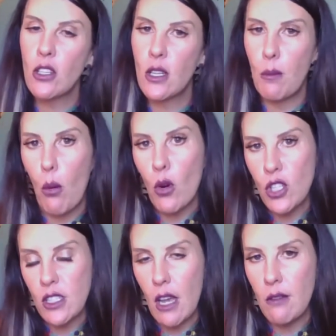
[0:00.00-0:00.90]

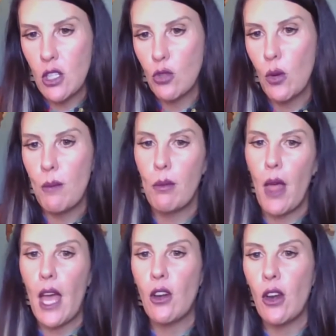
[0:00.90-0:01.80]
portions of its swim
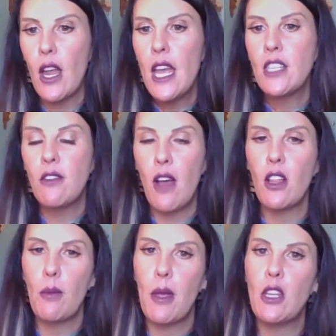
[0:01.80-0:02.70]
bladder
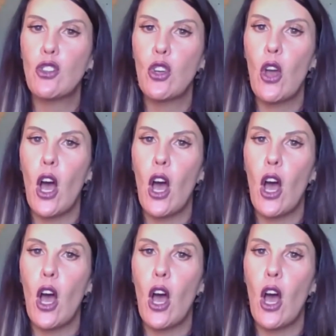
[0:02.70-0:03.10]
develop into